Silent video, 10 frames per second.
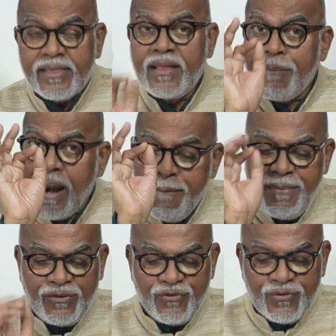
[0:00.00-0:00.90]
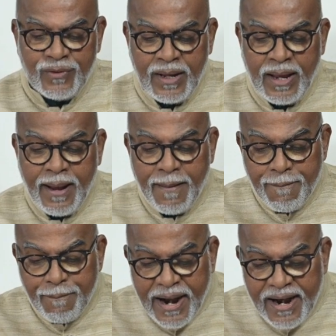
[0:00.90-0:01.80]
The Brahmins
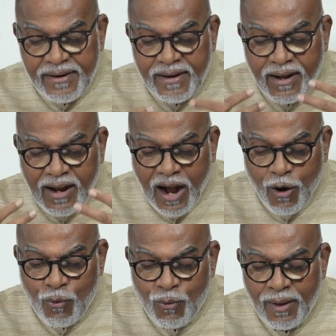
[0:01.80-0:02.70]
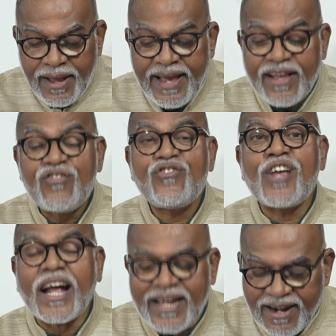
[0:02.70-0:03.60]
made the cow a
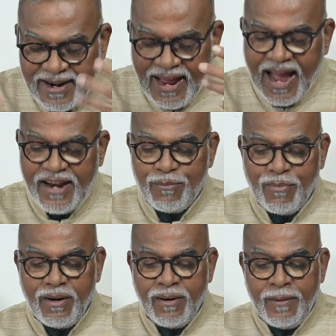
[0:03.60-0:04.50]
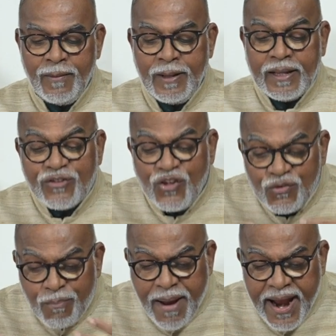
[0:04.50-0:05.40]
sacred animal.
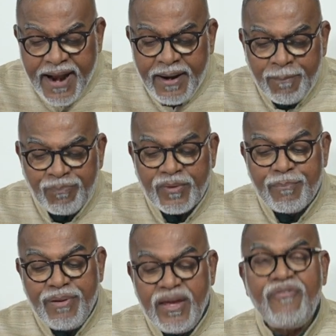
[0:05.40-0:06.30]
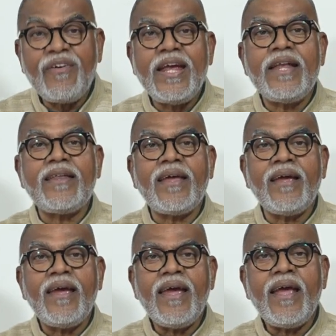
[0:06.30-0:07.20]
This made beef
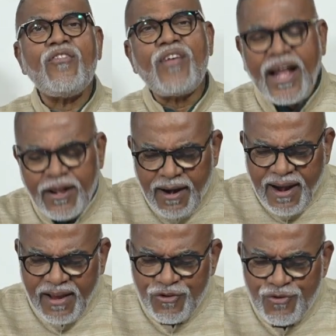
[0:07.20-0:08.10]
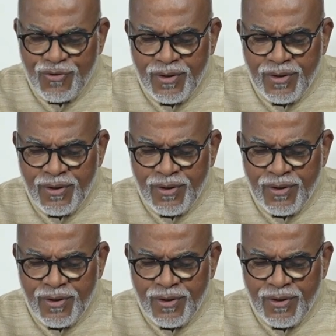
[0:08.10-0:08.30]
eating a sacrilege.